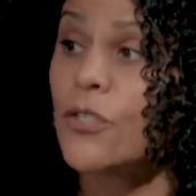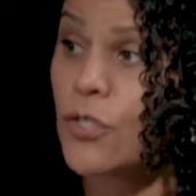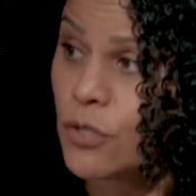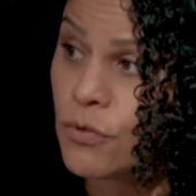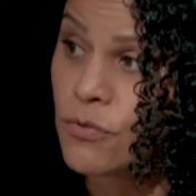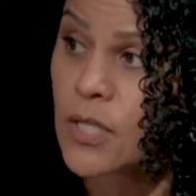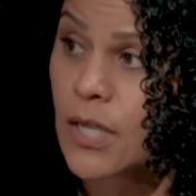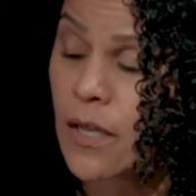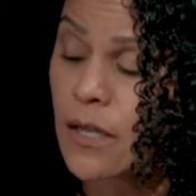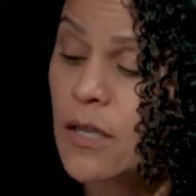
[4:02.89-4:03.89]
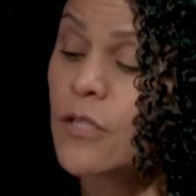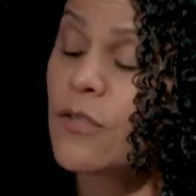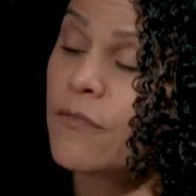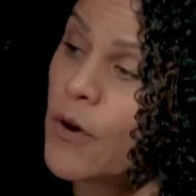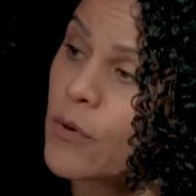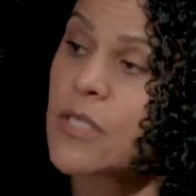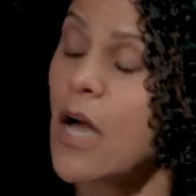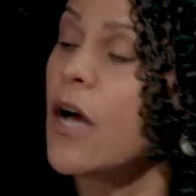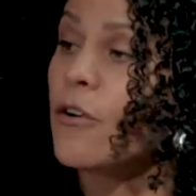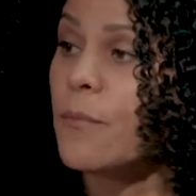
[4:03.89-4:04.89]
choosing to focus
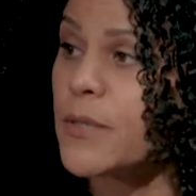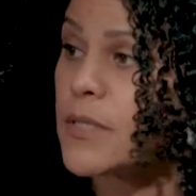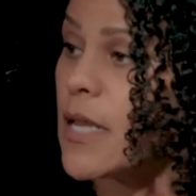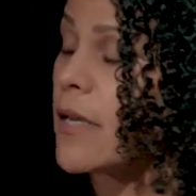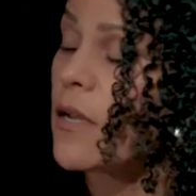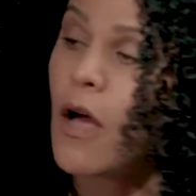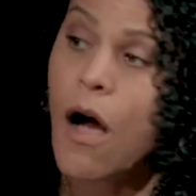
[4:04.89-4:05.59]
100%